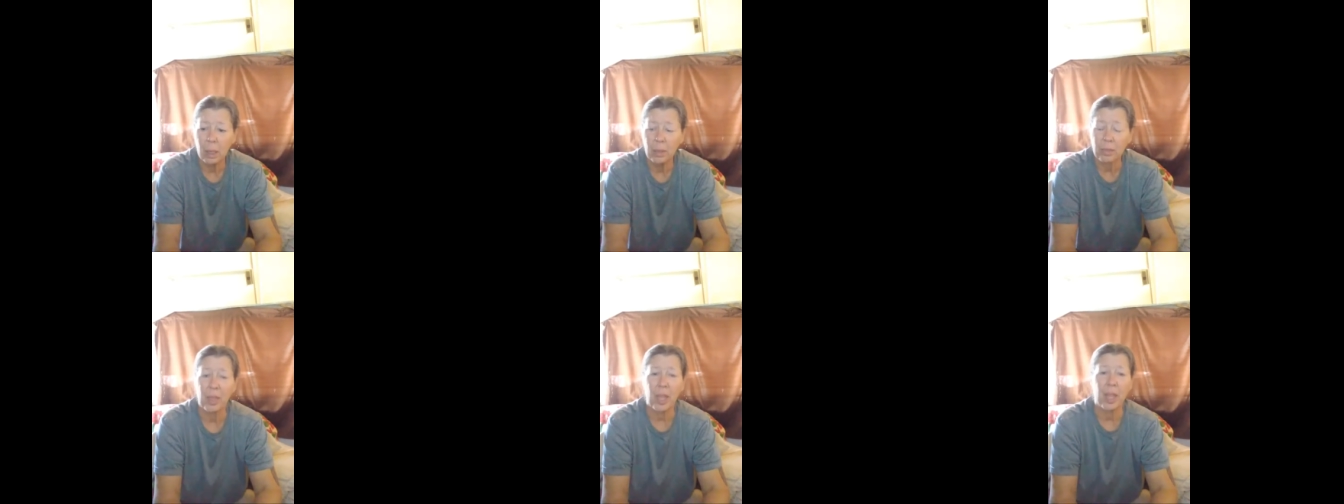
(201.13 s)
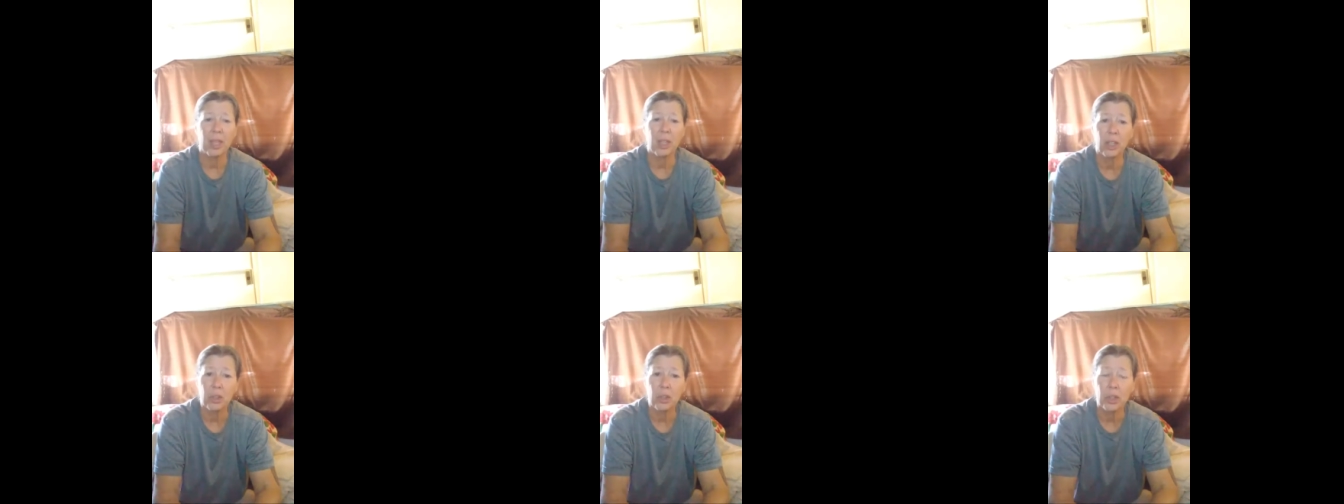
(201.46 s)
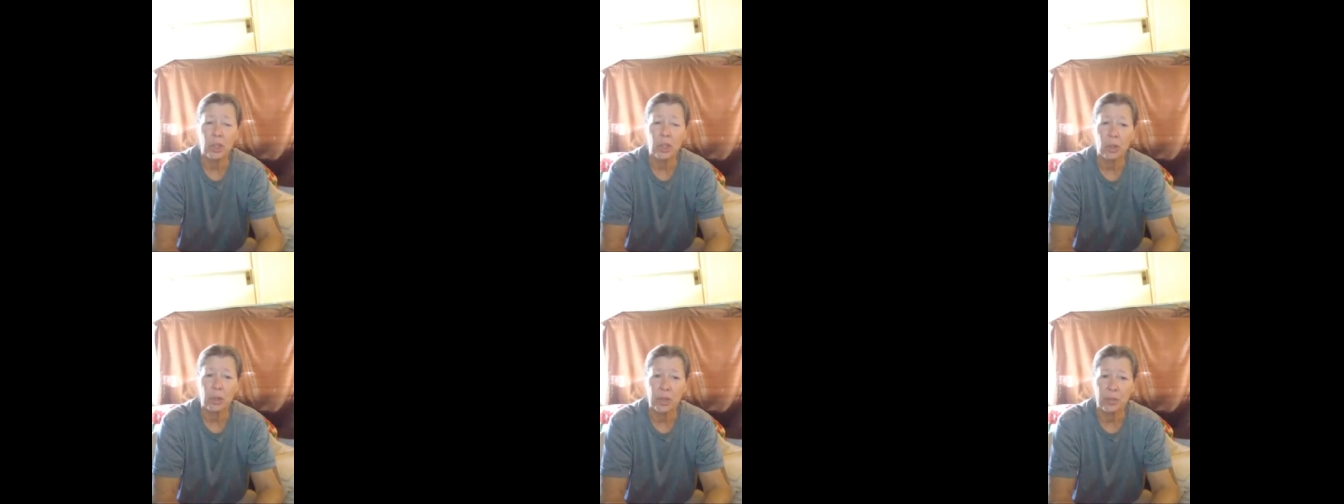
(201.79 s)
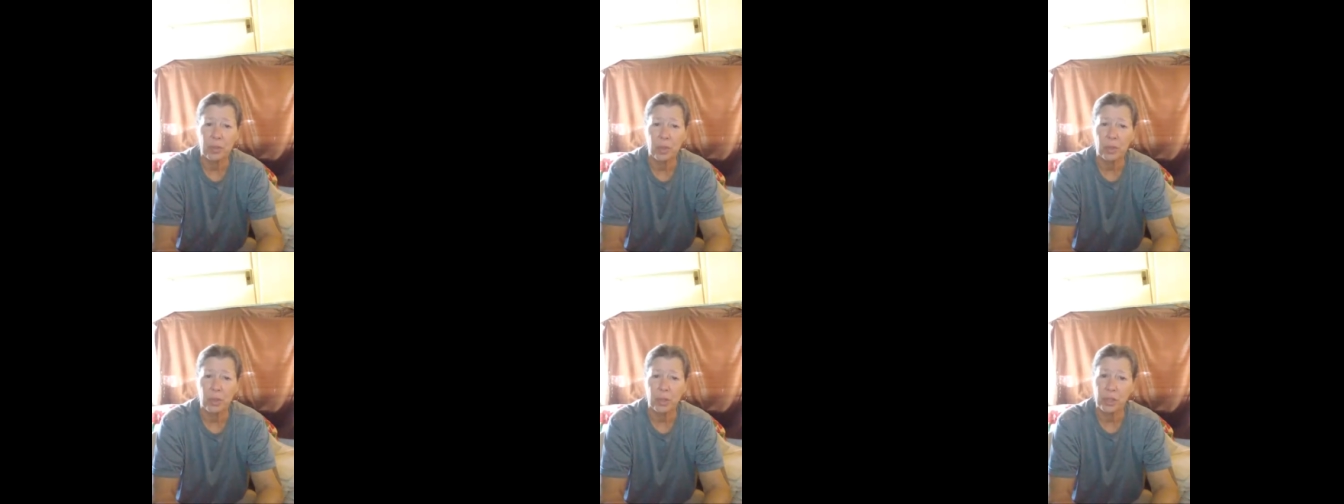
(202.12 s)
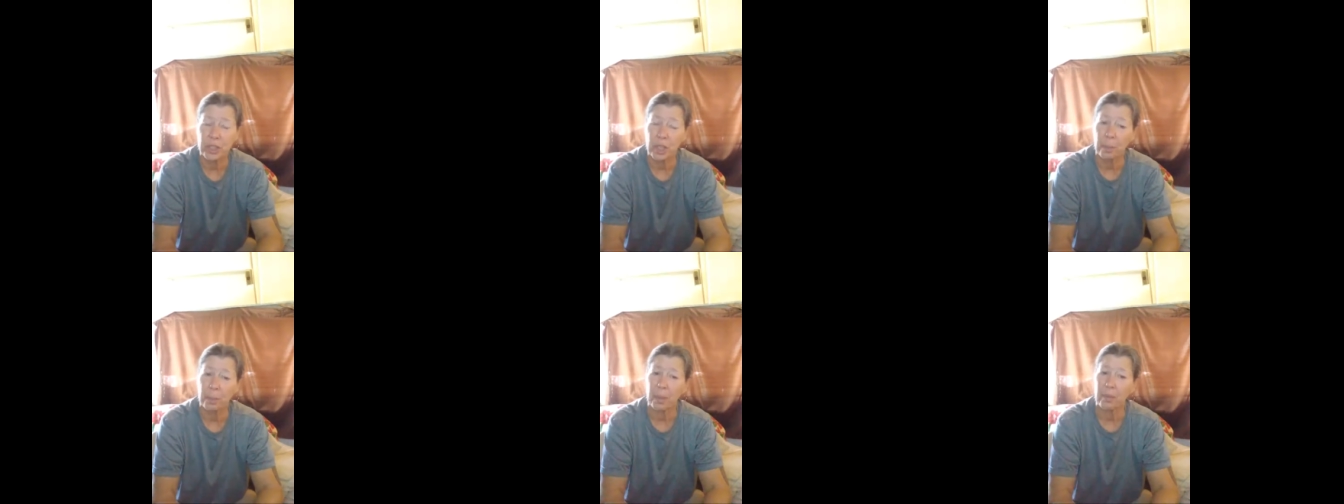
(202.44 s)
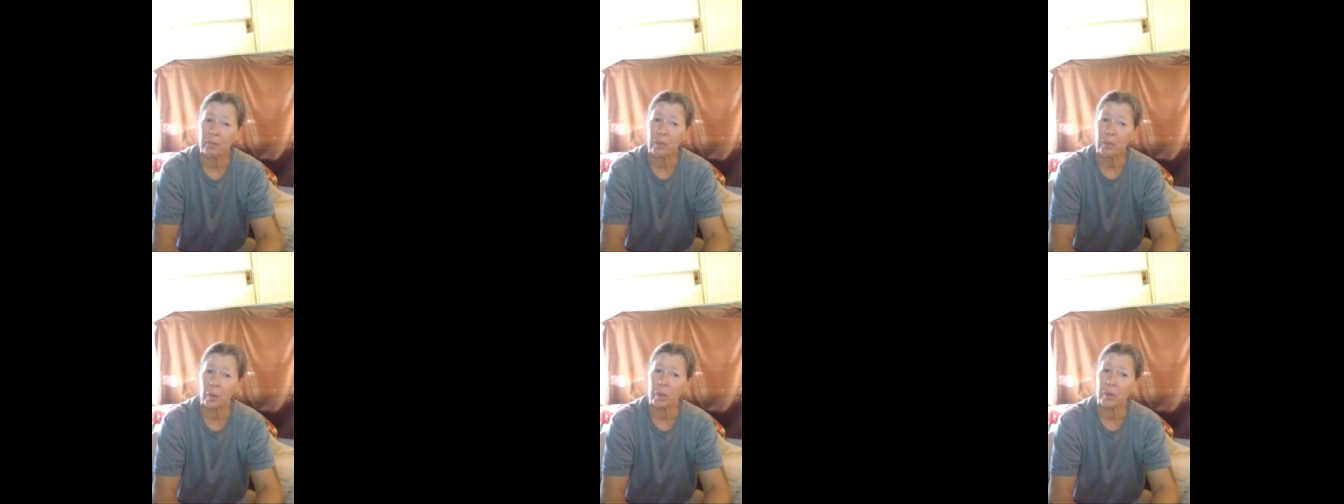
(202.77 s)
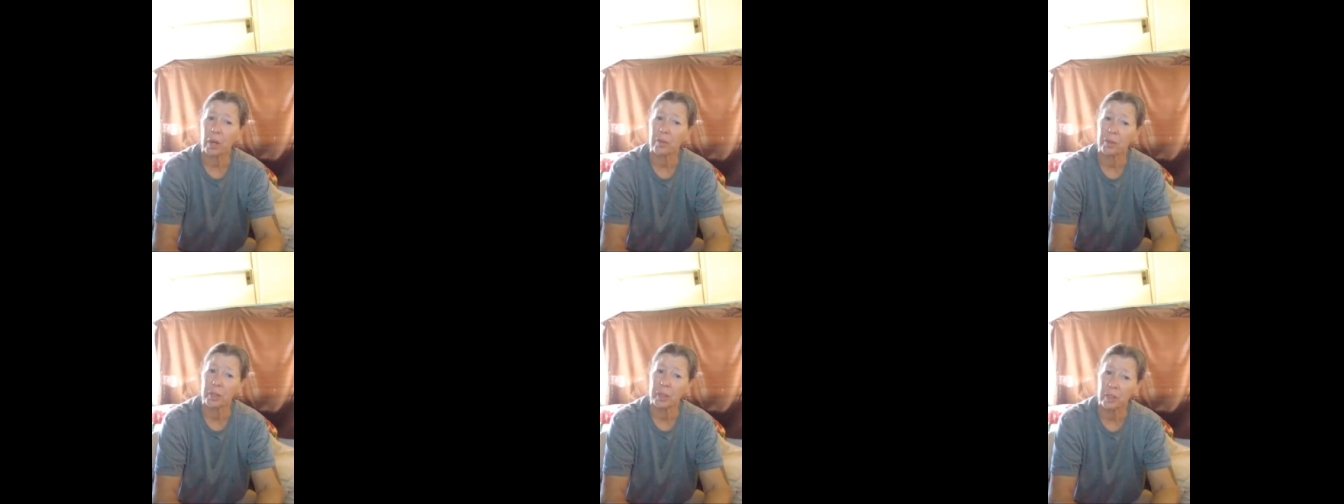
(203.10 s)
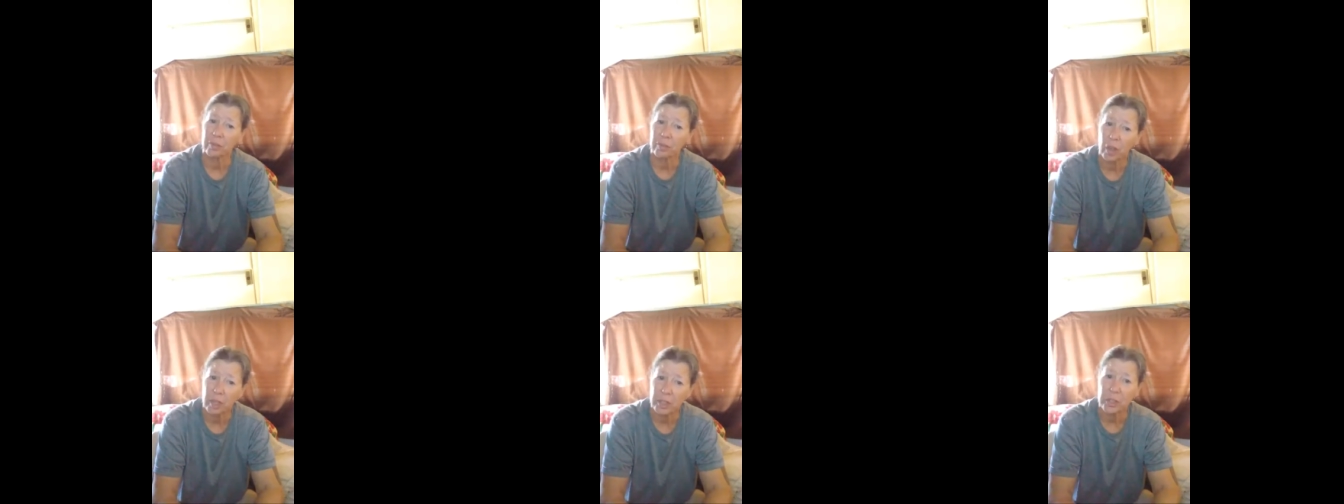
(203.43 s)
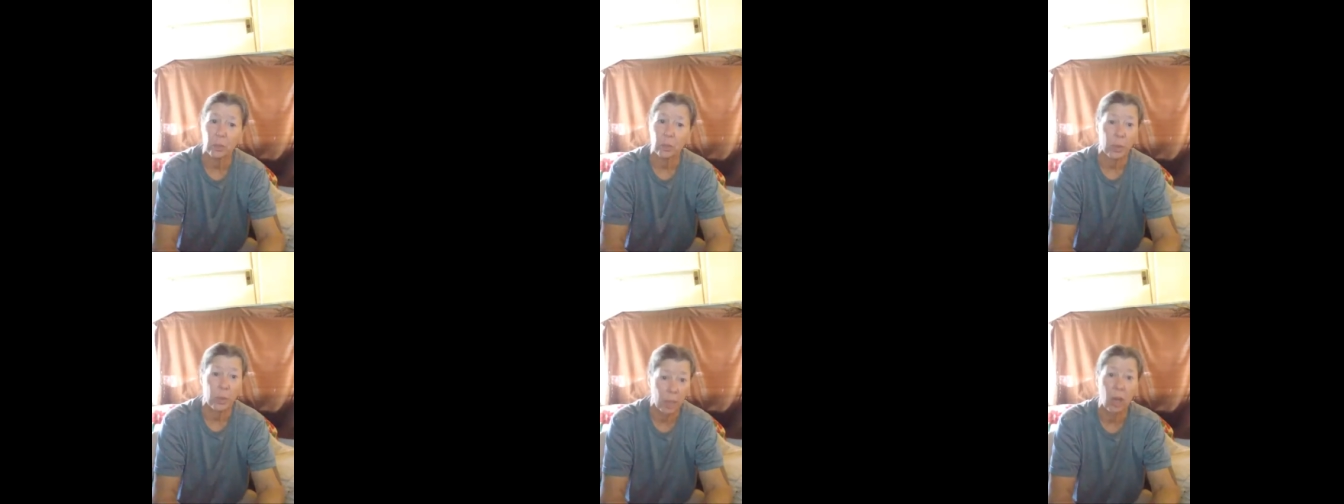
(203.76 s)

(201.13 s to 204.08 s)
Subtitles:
Thank you to those of you that are stepping forward offering to foster.